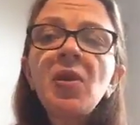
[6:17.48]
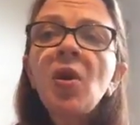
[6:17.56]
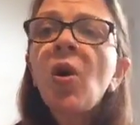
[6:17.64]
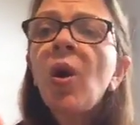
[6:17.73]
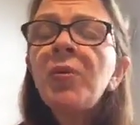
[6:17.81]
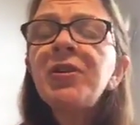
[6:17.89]

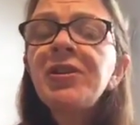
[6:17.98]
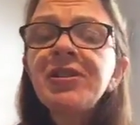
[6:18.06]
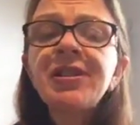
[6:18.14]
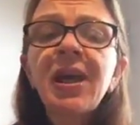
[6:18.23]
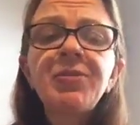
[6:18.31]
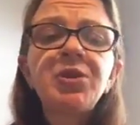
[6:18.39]
I was in the
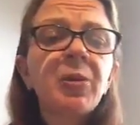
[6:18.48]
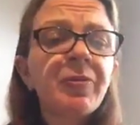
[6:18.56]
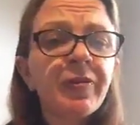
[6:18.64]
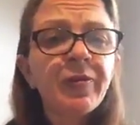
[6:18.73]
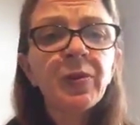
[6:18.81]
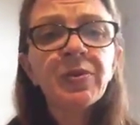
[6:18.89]
same job for
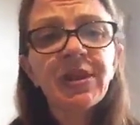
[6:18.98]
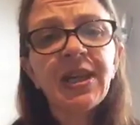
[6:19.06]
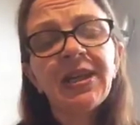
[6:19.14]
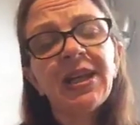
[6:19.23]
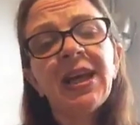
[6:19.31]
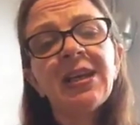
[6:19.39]

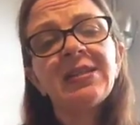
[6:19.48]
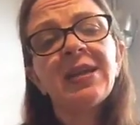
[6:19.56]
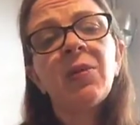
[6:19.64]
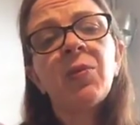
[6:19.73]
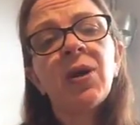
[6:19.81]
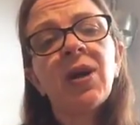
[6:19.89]
14 years,
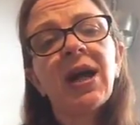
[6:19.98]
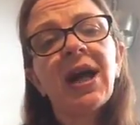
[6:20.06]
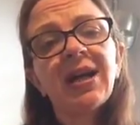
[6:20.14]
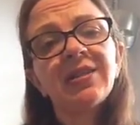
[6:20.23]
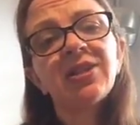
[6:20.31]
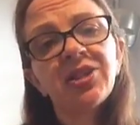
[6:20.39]
and when I
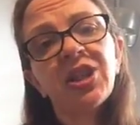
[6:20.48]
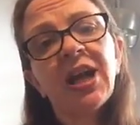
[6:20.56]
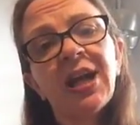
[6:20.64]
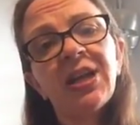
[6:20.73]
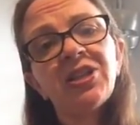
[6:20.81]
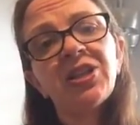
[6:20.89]
had to
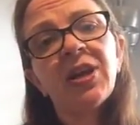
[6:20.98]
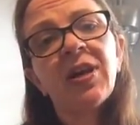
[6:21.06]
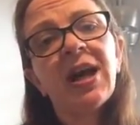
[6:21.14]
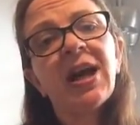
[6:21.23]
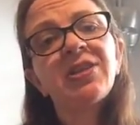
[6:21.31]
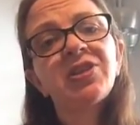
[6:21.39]
change and I
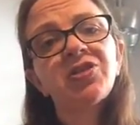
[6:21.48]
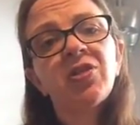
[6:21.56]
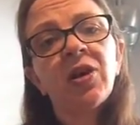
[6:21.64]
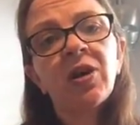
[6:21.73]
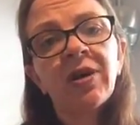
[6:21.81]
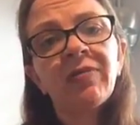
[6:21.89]
had to try
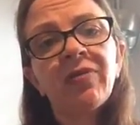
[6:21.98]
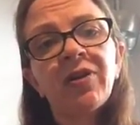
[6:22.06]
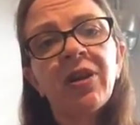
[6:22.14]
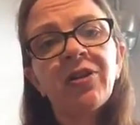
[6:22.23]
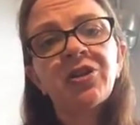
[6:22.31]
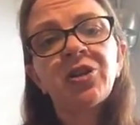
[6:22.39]
looking for
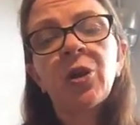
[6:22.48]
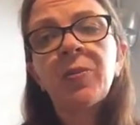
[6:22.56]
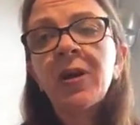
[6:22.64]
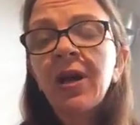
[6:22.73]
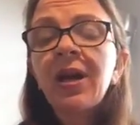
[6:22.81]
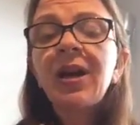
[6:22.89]
another job,
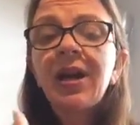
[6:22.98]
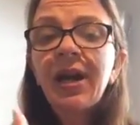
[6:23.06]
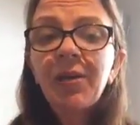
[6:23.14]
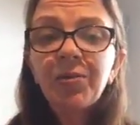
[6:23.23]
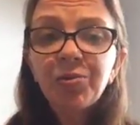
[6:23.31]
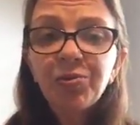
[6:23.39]

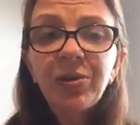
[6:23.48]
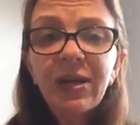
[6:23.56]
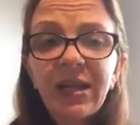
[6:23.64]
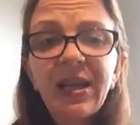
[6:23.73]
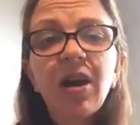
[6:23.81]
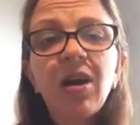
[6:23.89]
it was
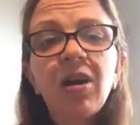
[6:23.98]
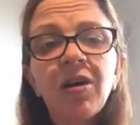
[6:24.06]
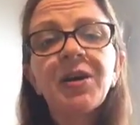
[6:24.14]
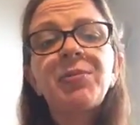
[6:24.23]
really hard.